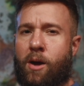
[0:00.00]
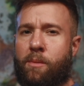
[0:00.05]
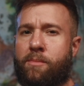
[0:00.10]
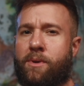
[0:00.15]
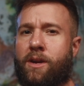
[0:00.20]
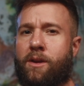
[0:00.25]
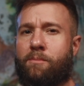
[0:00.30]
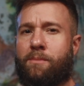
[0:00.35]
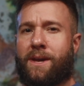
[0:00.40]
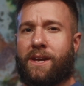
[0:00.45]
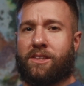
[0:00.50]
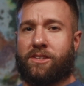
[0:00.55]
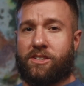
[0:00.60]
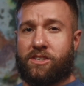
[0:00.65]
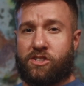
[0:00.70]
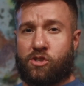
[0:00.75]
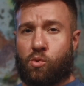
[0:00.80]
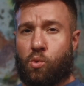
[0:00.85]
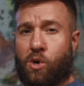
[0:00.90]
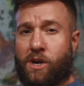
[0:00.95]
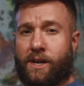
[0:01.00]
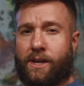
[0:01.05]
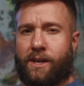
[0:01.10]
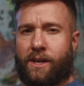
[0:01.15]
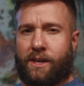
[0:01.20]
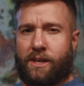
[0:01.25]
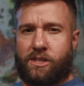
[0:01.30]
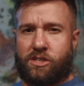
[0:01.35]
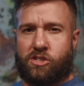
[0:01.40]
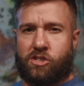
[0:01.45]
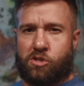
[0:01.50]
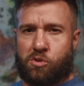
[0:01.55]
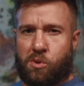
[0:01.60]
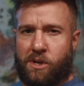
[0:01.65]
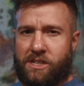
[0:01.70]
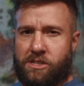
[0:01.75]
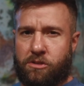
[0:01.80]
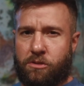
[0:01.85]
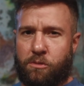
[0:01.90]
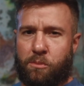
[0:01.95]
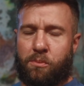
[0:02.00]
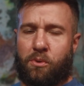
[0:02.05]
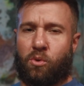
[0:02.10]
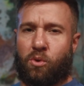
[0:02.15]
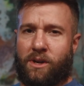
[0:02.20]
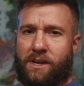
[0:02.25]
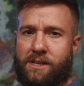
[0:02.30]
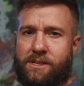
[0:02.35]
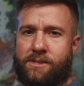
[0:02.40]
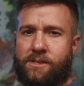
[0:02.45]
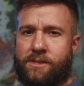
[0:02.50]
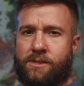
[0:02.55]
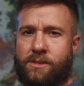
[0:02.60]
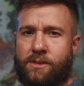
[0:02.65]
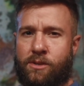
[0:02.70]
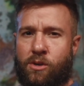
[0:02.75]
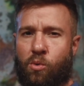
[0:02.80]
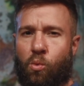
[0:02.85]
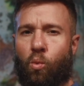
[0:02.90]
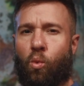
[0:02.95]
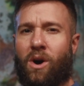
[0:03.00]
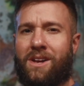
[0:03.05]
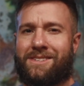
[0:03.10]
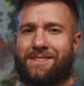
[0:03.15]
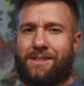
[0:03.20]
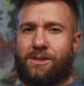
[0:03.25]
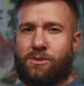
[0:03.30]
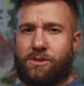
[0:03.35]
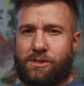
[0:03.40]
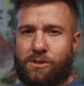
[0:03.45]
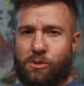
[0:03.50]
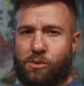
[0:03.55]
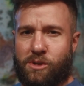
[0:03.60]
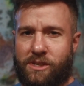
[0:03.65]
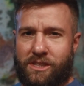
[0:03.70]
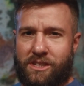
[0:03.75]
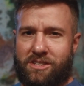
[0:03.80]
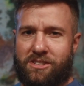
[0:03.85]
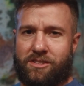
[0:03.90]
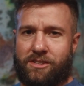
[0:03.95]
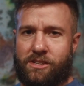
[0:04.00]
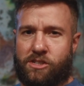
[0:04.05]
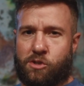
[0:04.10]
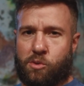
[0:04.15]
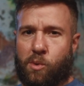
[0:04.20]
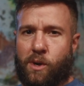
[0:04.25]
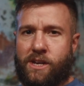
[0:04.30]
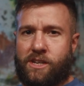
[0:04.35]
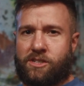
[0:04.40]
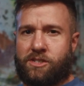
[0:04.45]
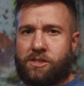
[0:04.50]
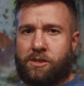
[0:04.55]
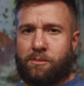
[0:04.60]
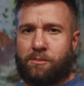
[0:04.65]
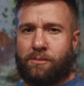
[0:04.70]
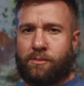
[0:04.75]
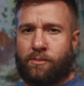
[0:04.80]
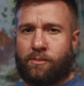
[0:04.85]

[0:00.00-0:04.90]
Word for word: I'm going to make this quick and get straight to the point. What do you do in this situation?